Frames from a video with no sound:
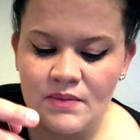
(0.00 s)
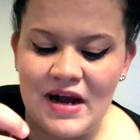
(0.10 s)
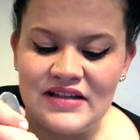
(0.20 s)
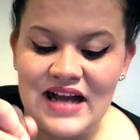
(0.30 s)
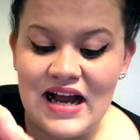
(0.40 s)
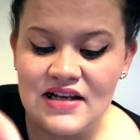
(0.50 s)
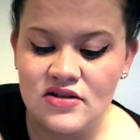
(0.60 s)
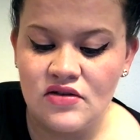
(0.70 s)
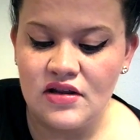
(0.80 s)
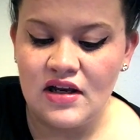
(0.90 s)
Pad Thai is
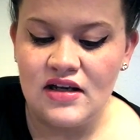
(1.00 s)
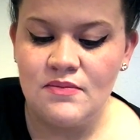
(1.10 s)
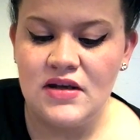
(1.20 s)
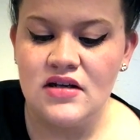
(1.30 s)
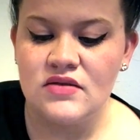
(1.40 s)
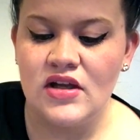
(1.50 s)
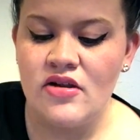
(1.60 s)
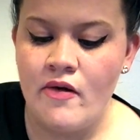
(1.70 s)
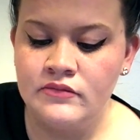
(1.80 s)
the only thing I eat peanuts with.